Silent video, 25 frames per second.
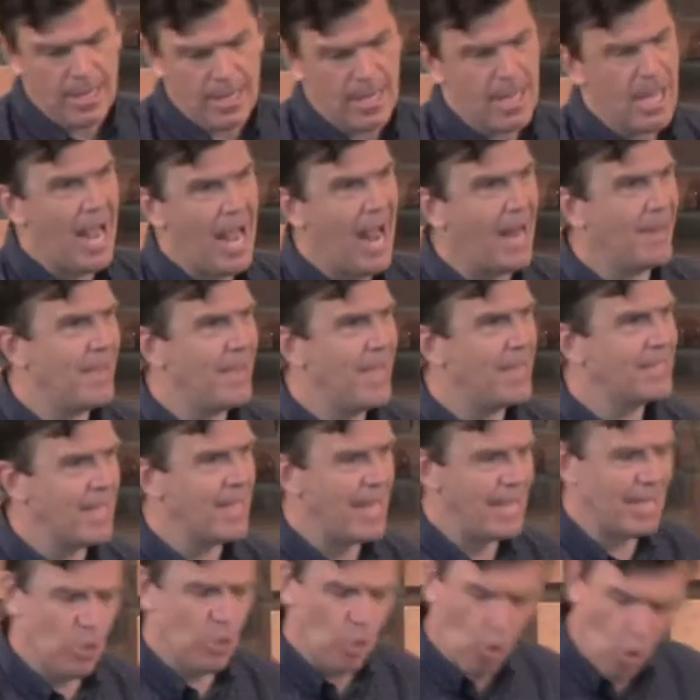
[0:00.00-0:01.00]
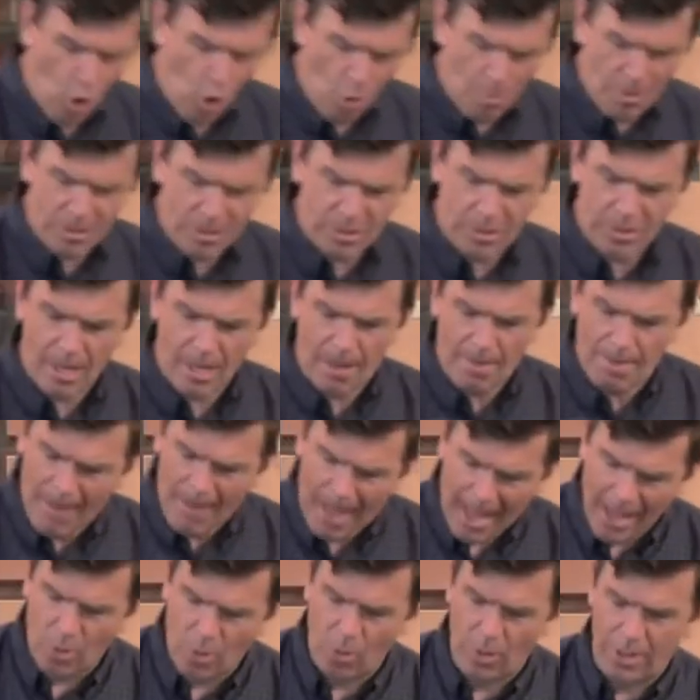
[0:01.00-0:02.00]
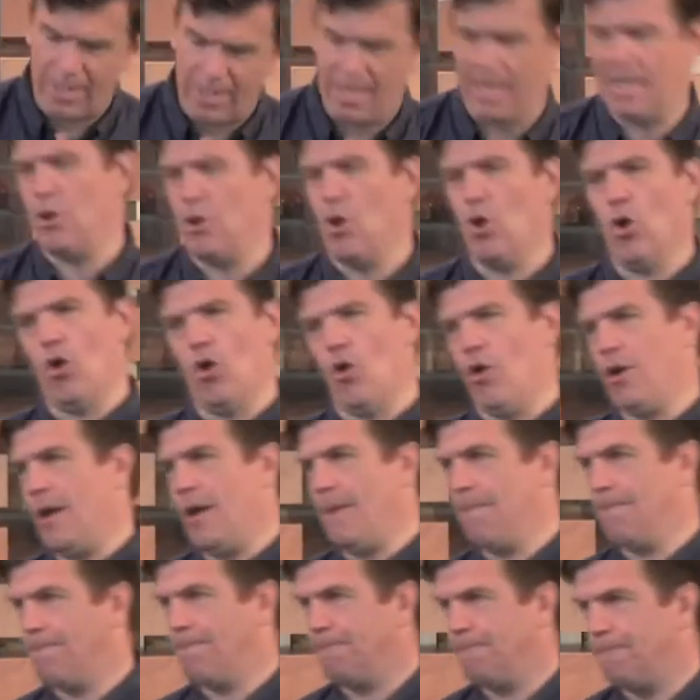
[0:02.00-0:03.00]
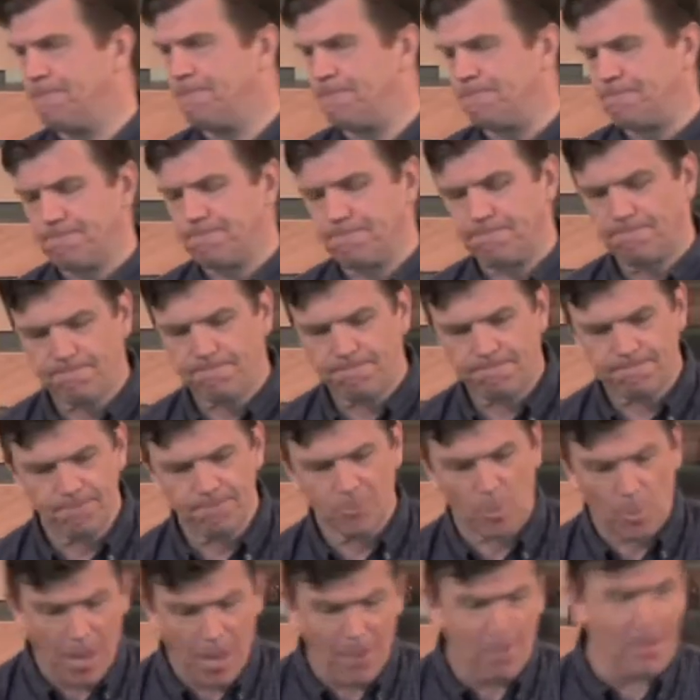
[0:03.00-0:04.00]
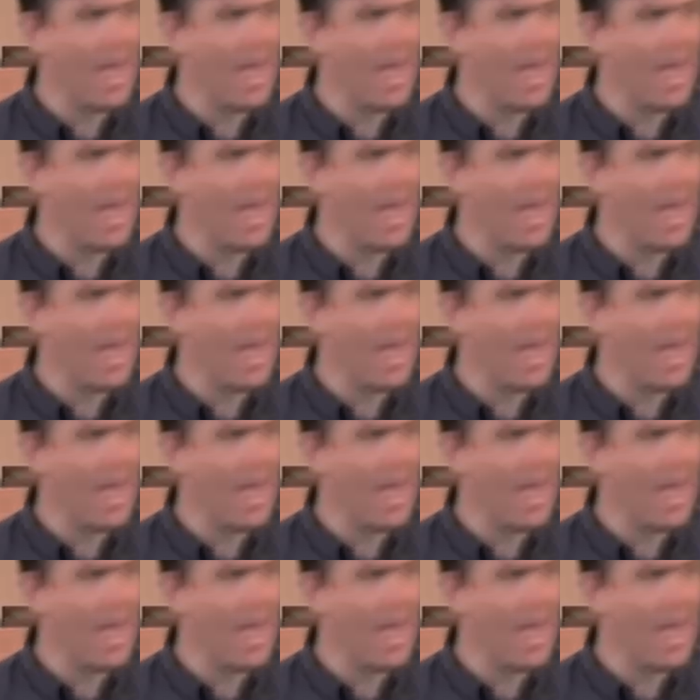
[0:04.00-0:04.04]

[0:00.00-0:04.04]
And there's an enormous banquet in her honor. The people are